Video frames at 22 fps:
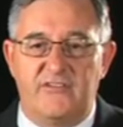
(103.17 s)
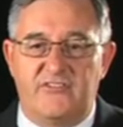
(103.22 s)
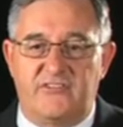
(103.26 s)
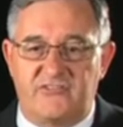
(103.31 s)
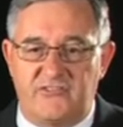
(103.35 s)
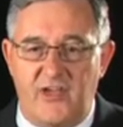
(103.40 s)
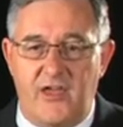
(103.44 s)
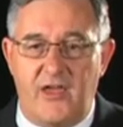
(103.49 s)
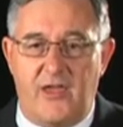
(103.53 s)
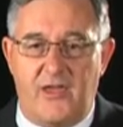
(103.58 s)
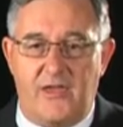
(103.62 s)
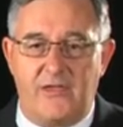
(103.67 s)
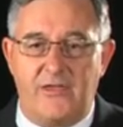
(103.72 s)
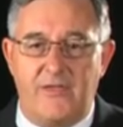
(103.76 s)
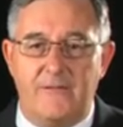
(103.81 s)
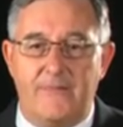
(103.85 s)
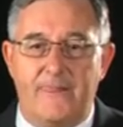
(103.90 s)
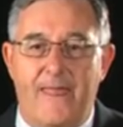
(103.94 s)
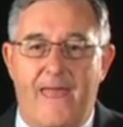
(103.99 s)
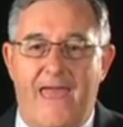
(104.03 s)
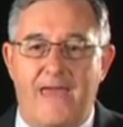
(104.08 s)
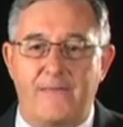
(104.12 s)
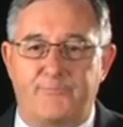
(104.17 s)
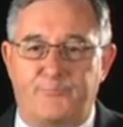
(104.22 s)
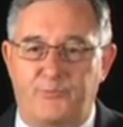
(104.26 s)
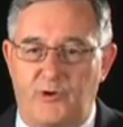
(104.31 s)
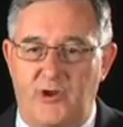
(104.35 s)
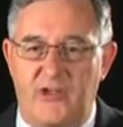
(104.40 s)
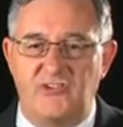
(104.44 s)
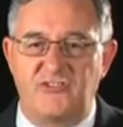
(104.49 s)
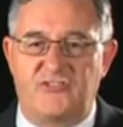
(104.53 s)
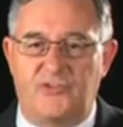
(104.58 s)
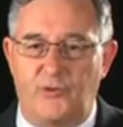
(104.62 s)
sing,
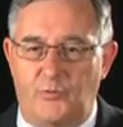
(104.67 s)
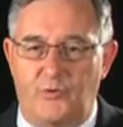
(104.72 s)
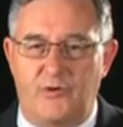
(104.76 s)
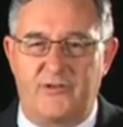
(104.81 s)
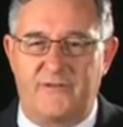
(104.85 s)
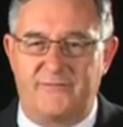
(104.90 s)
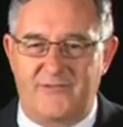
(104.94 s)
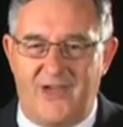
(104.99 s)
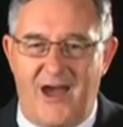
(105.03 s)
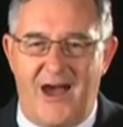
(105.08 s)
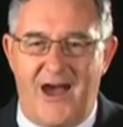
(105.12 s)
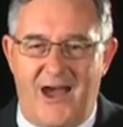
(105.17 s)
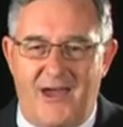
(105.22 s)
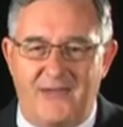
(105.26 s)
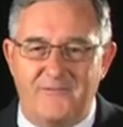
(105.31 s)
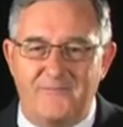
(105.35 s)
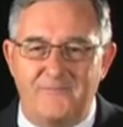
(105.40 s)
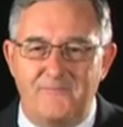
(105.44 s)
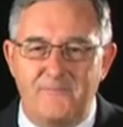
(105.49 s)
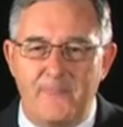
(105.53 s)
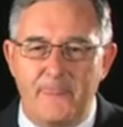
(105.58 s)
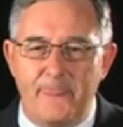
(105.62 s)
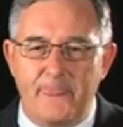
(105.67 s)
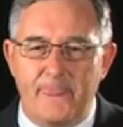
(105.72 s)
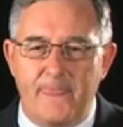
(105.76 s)
and preach the Word of God.